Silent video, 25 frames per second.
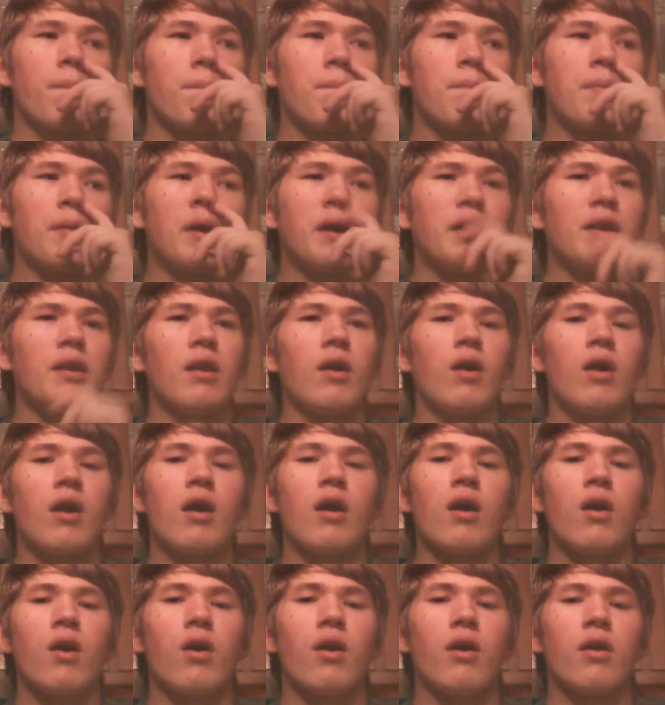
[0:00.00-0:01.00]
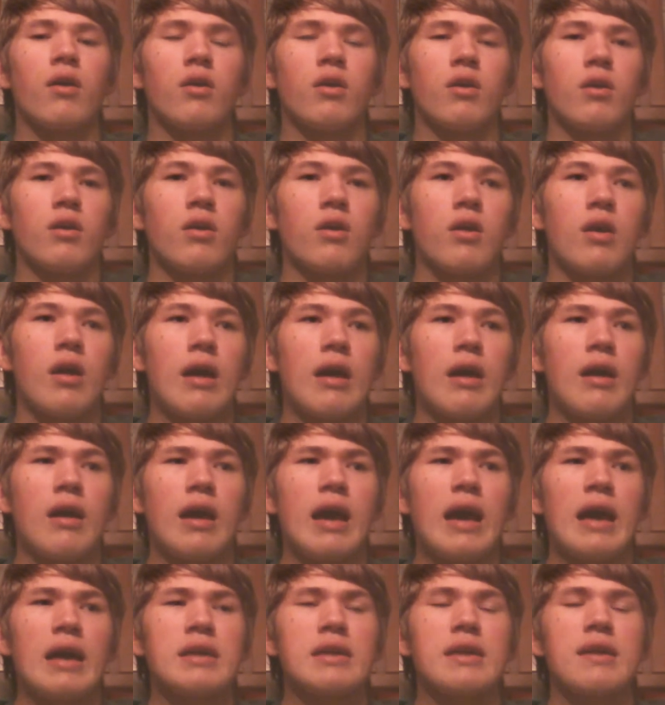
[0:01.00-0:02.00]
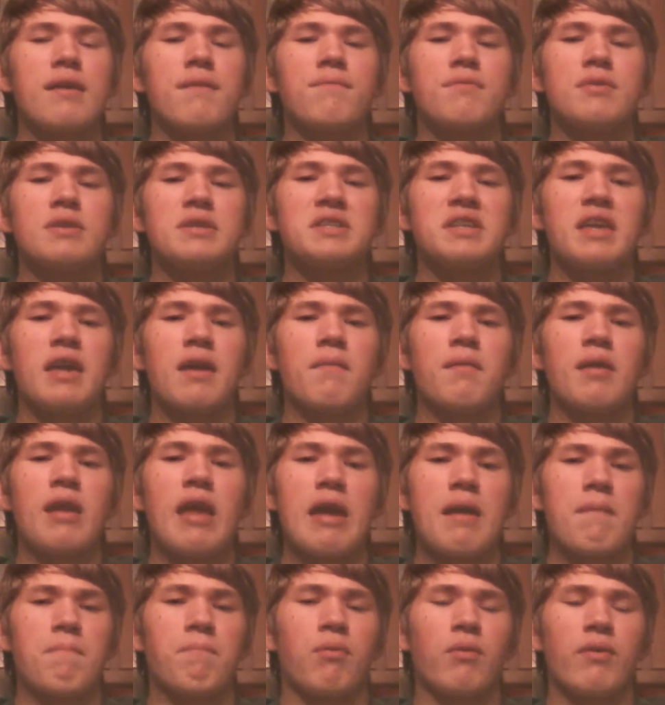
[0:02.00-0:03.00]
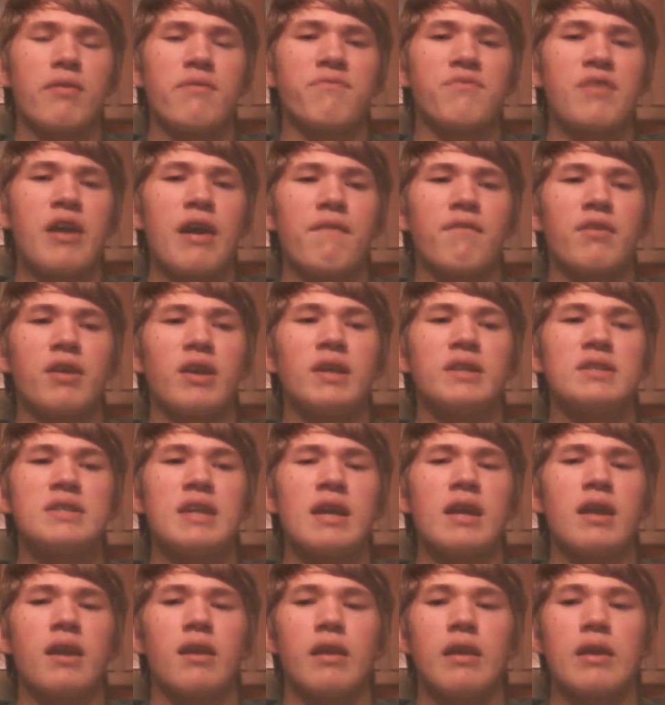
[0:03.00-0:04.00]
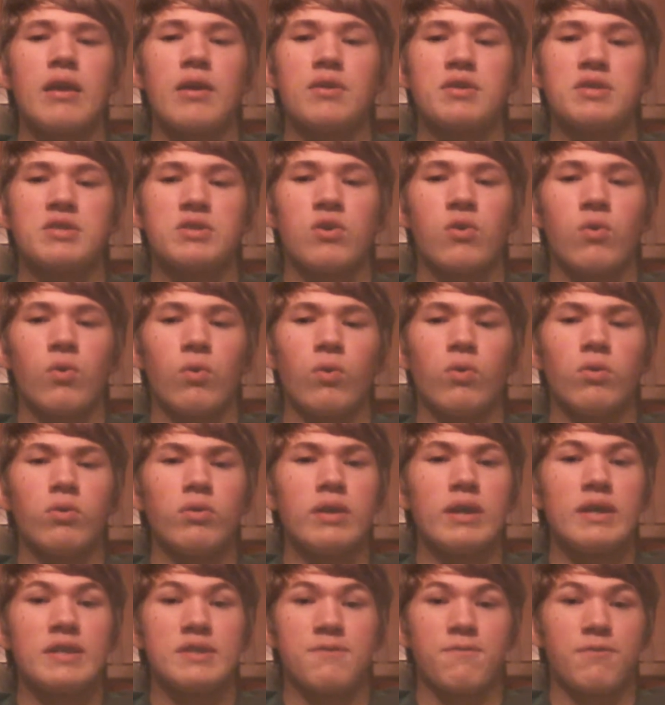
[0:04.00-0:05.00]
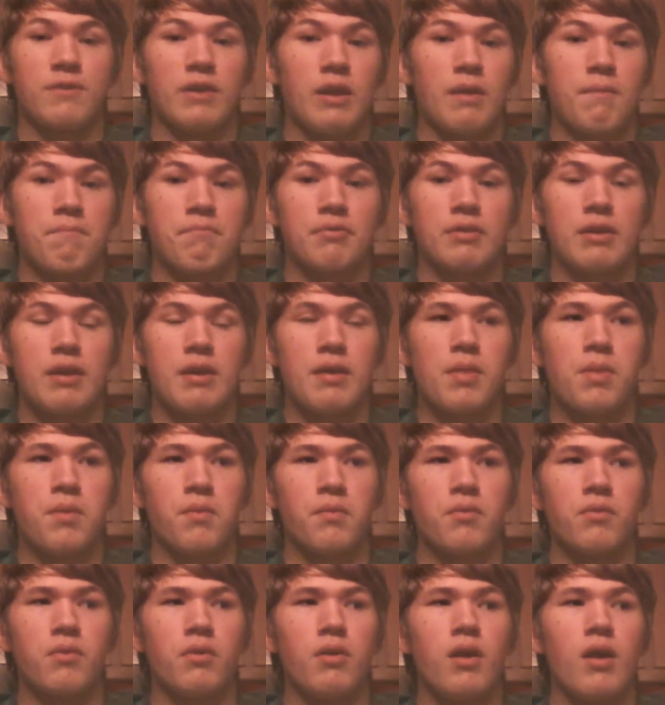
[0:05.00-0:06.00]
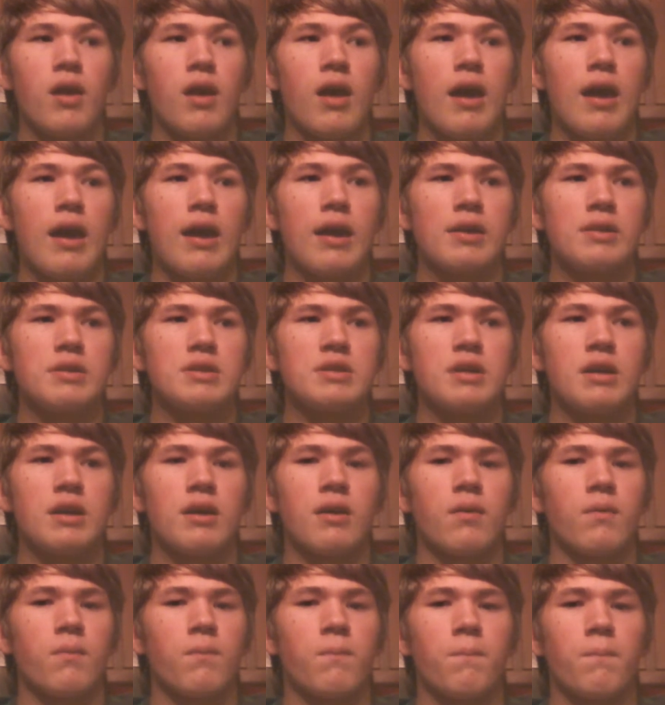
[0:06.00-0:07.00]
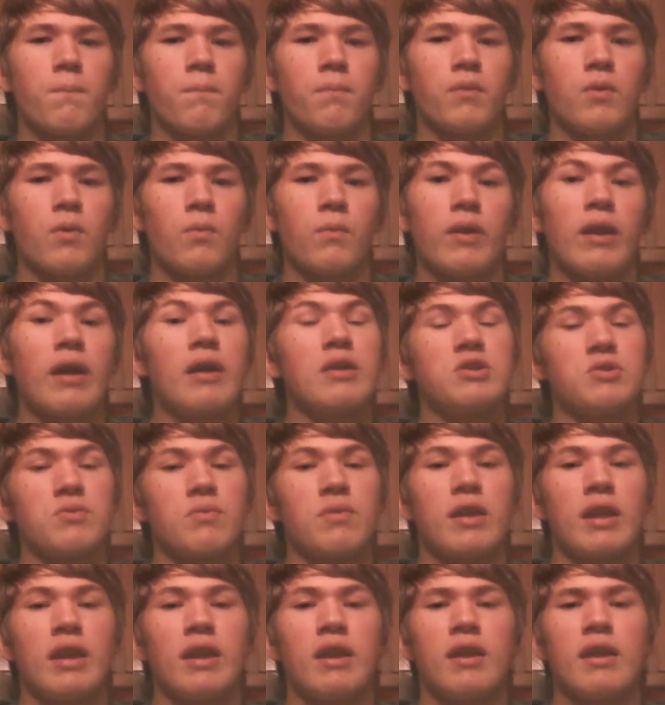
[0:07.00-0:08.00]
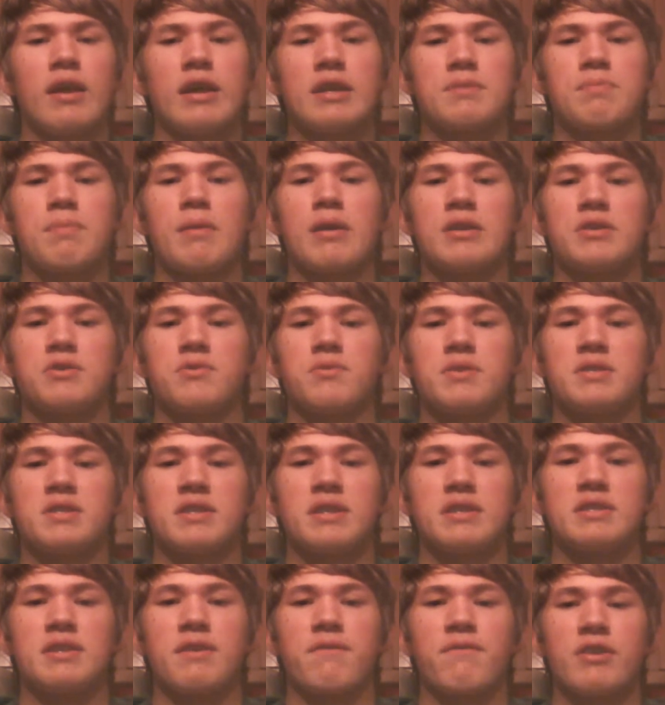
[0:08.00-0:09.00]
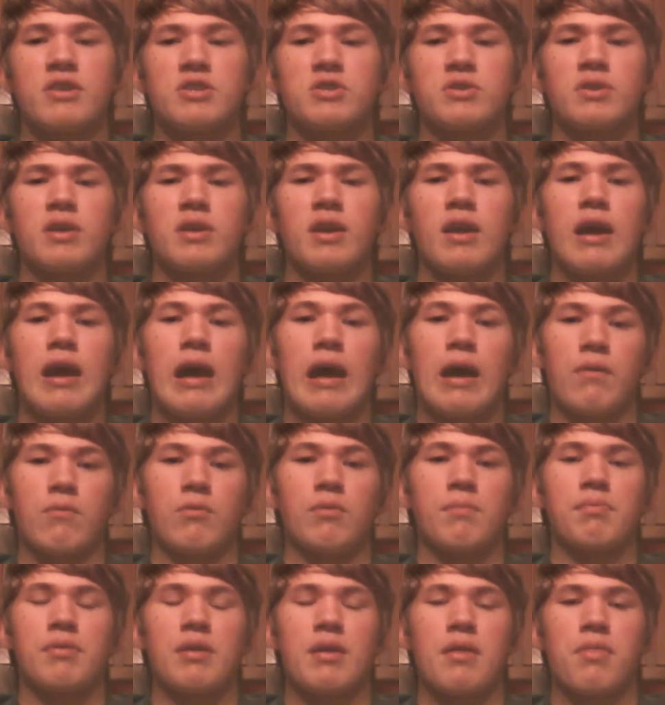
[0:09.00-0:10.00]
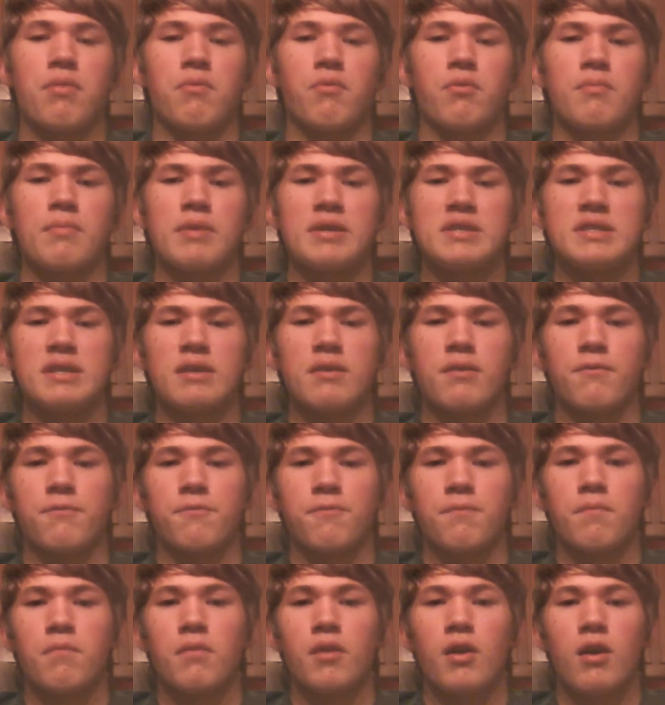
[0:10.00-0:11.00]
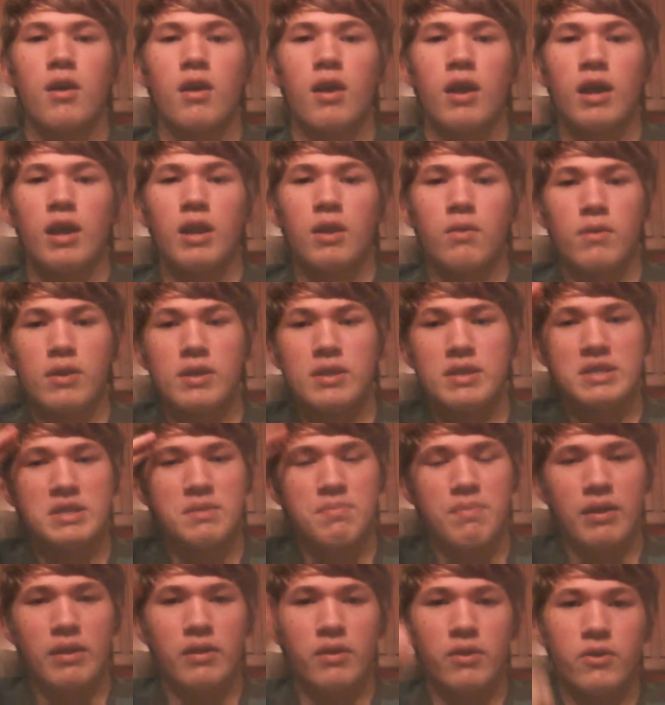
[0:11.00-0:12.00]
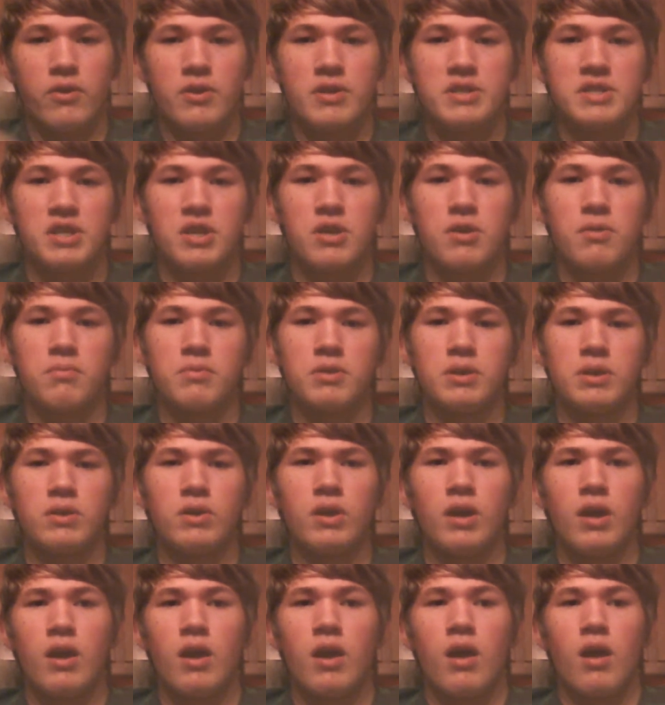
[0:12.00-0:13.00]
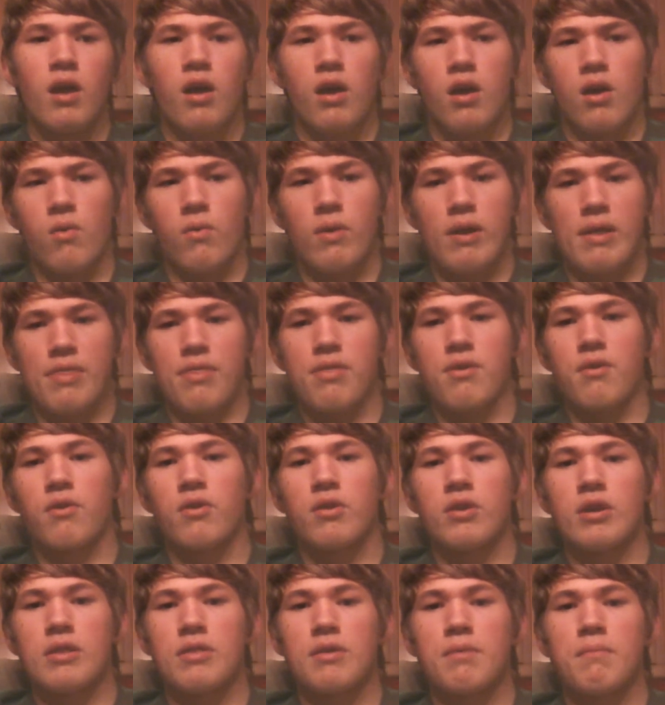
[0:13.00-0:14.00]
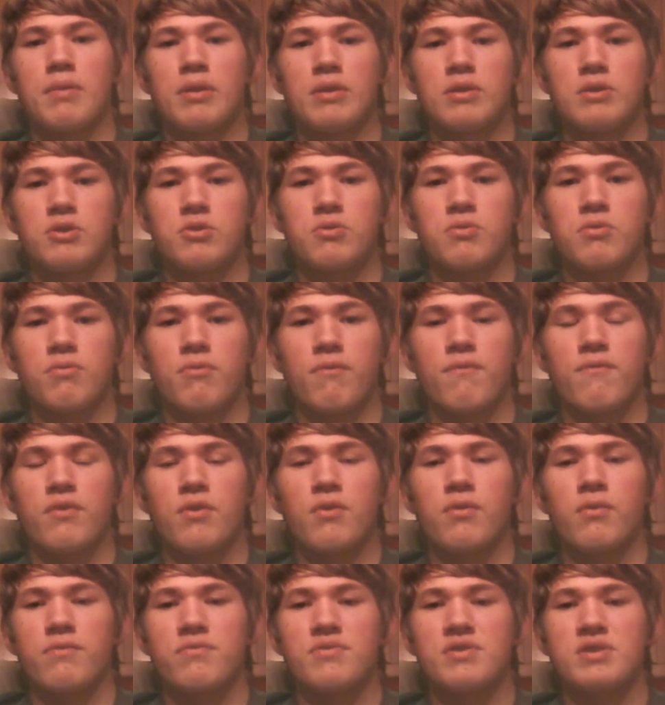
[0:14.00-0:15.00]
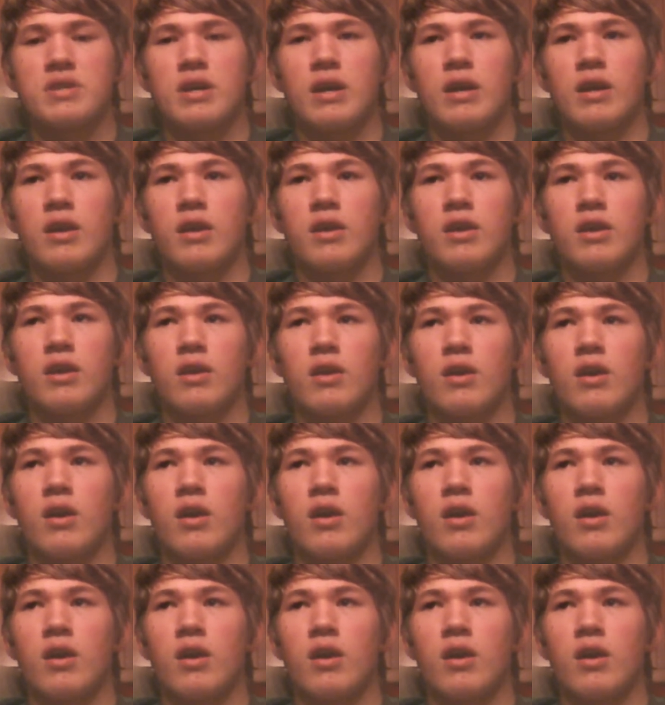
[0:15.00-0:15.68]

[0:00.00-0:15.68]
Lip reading: But I give this game an 8.5 out of 10. It's cool. It's fun to play through. And when I do get an Xbox 360 eventually, I will play through it myself. Anyway, this has been Crazy Cube Dude with your Nothing But the Truth review of Sonic